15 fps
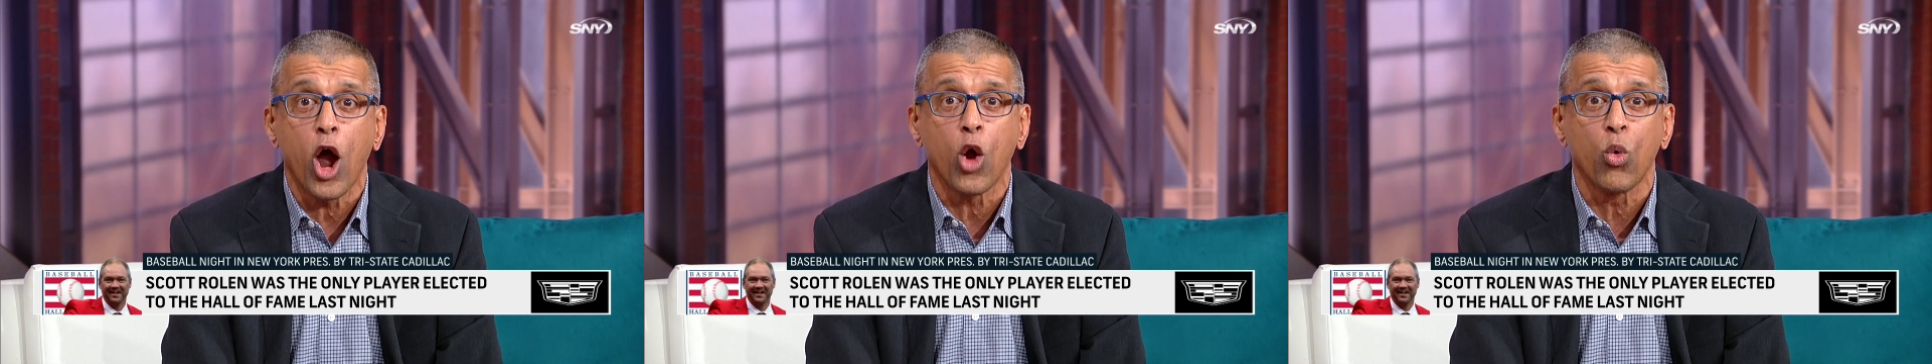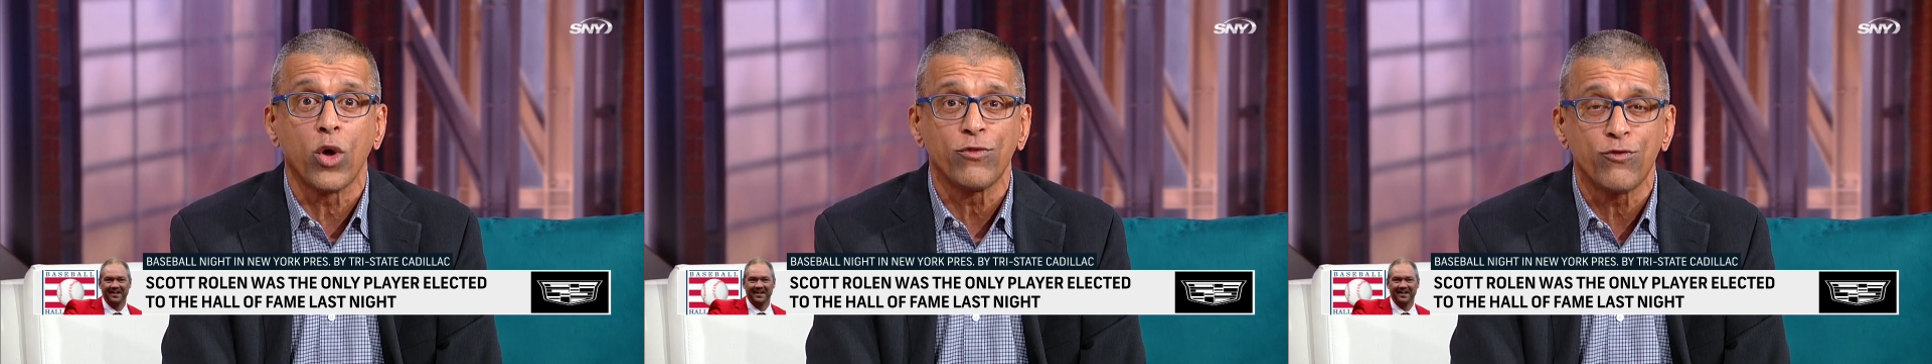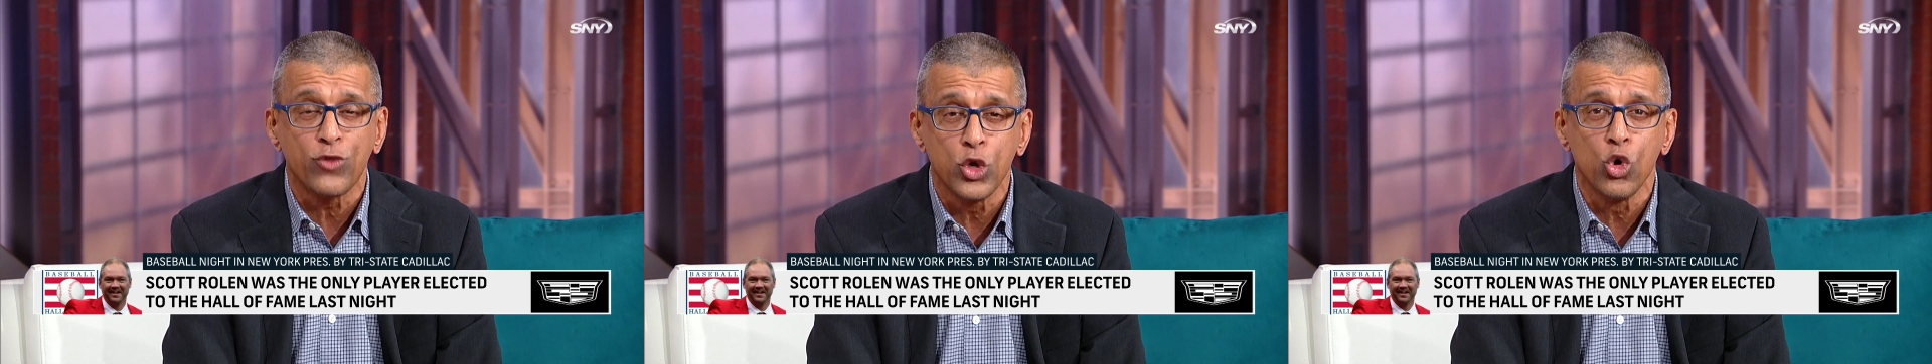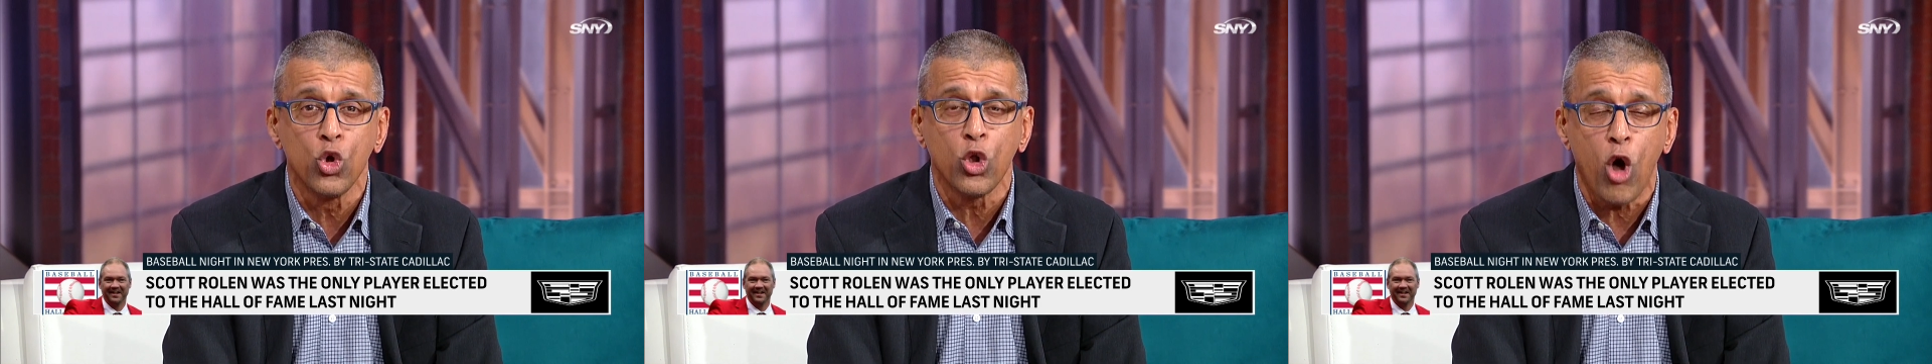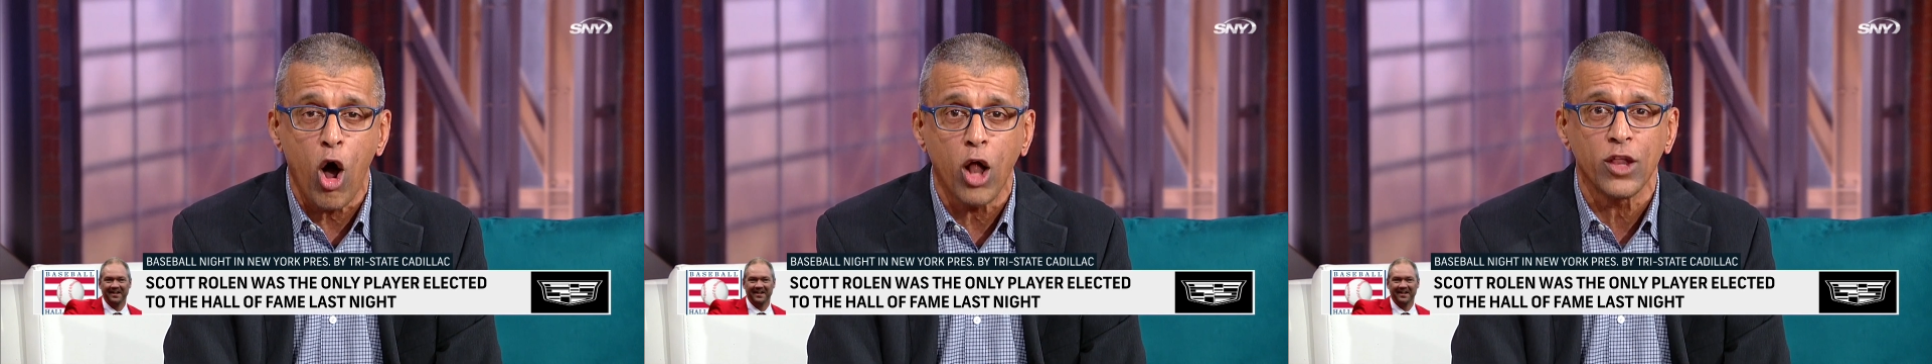are what
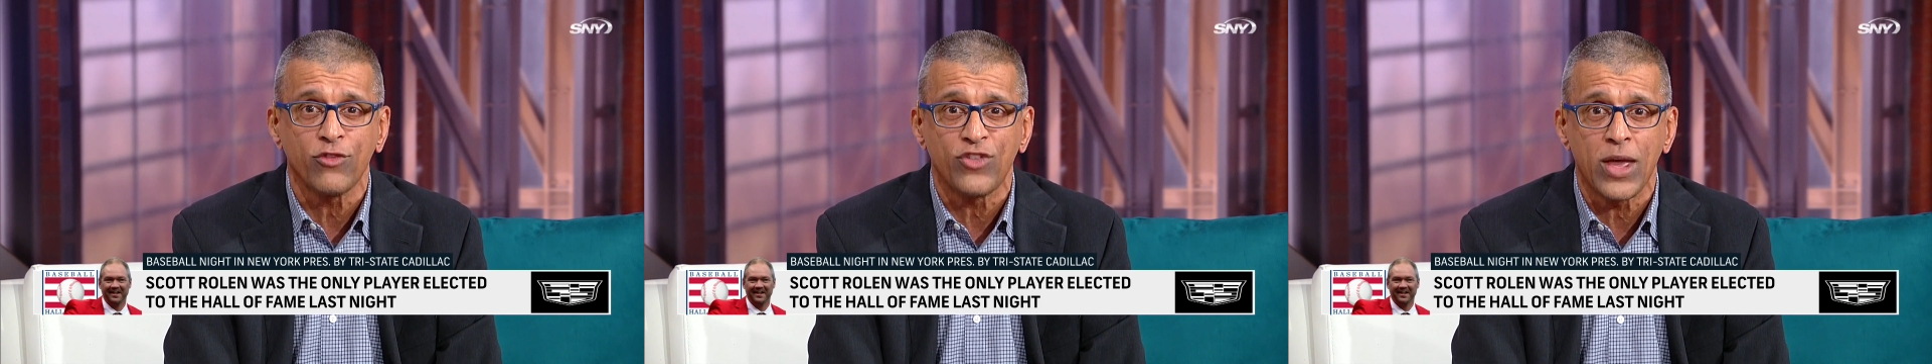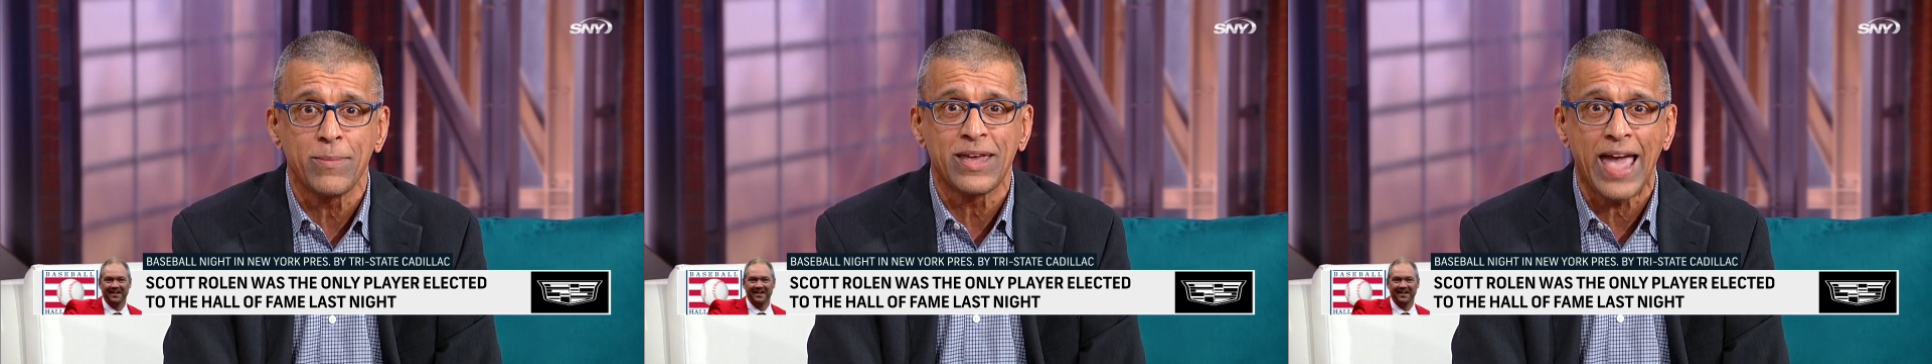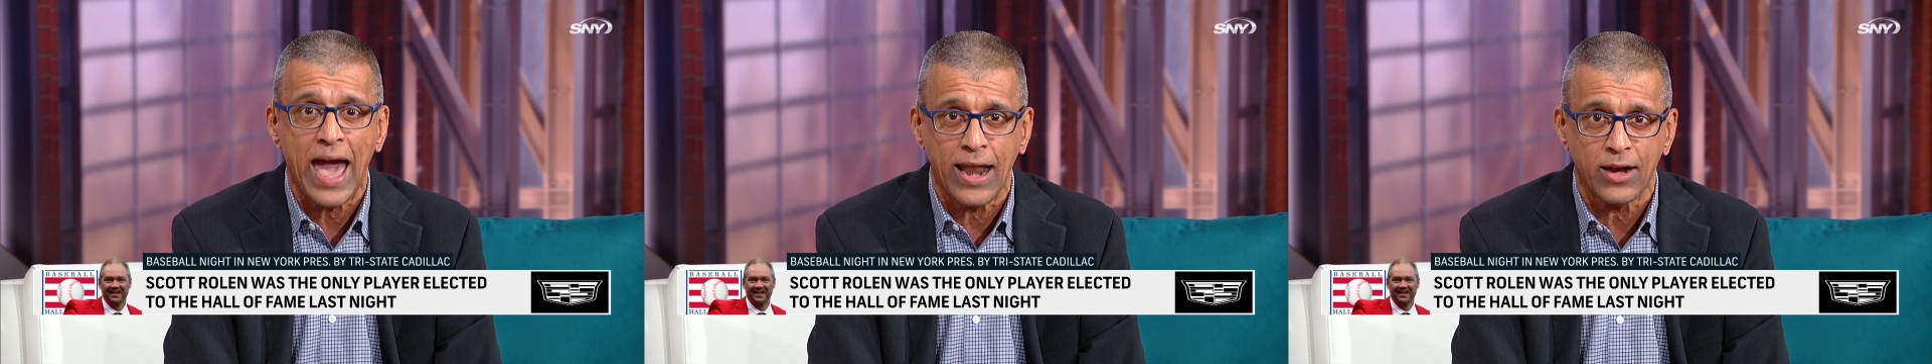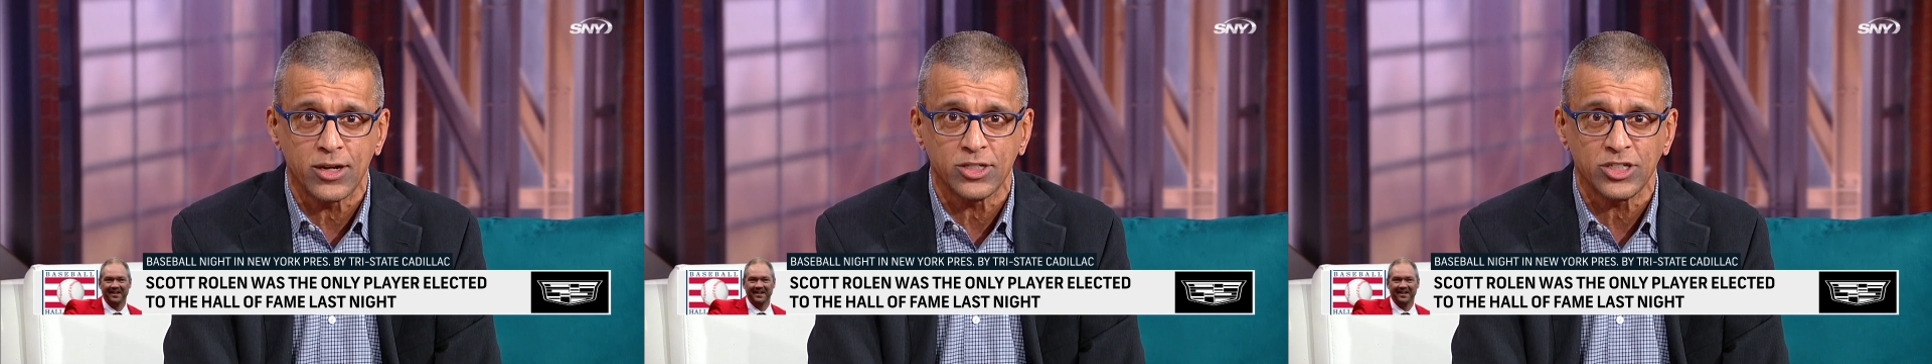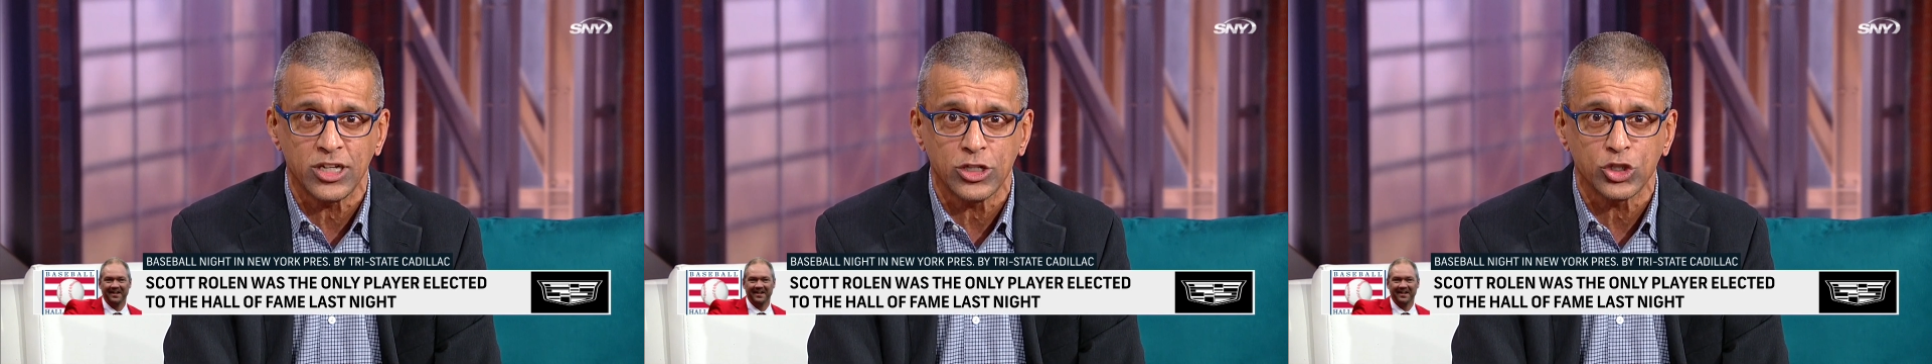fuel Hall of Fame
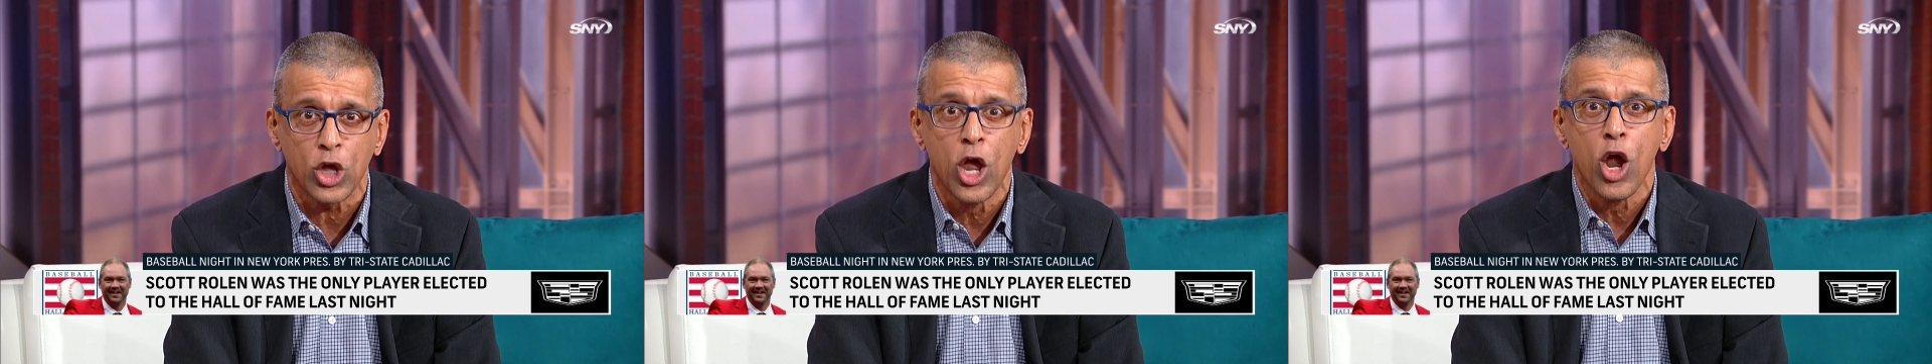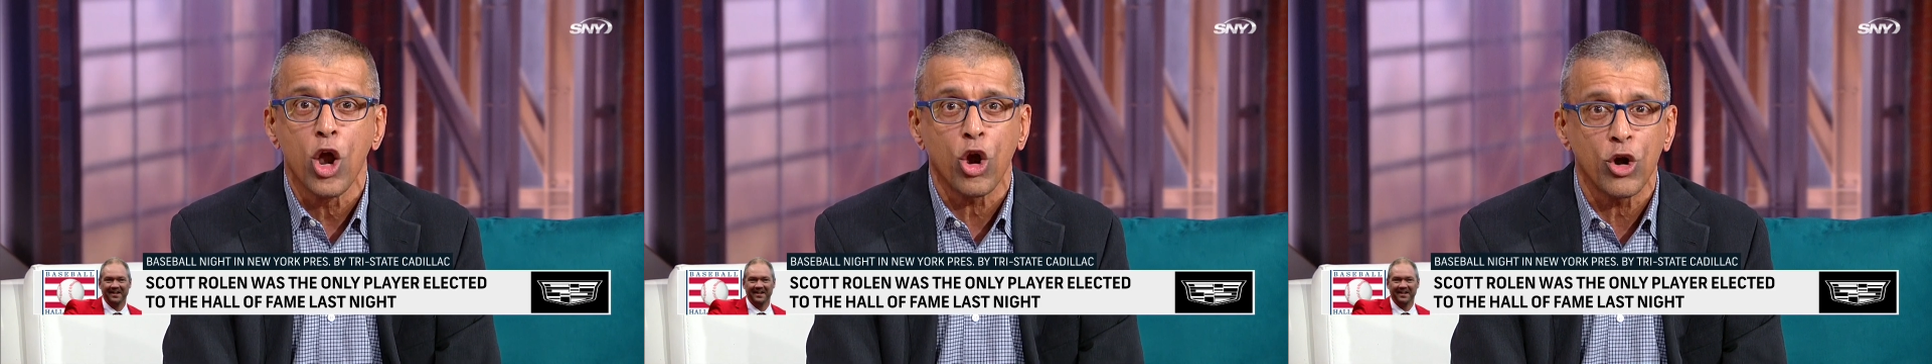candidacies.